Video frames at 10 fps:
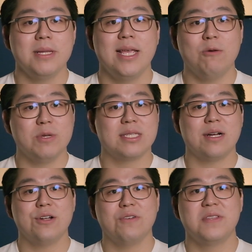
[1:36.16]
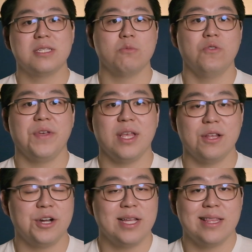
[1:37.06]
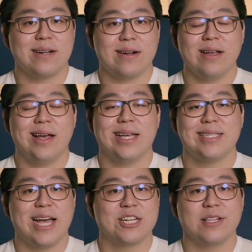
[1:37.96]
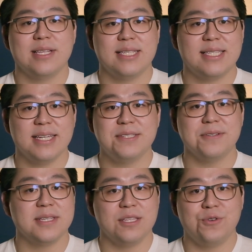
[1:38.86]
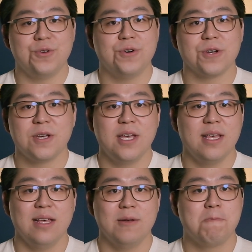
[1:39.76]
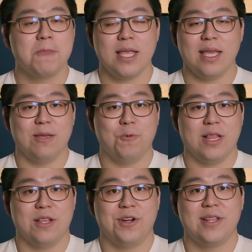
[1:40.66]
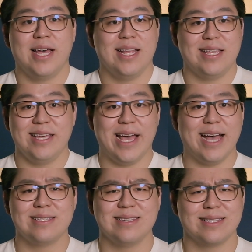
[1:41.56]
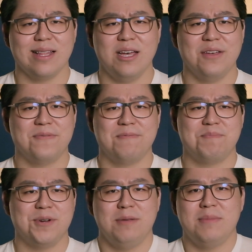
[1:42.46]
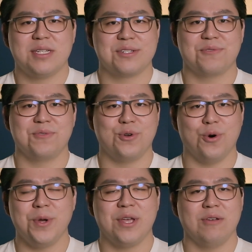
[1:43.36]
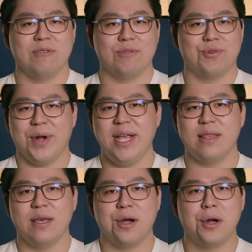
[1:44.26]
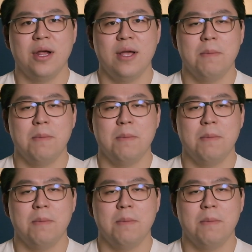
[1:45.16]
But yeah, we start off this movie learning that Rangga has actually settled in New York. We learn that he has his life pretty much going great there.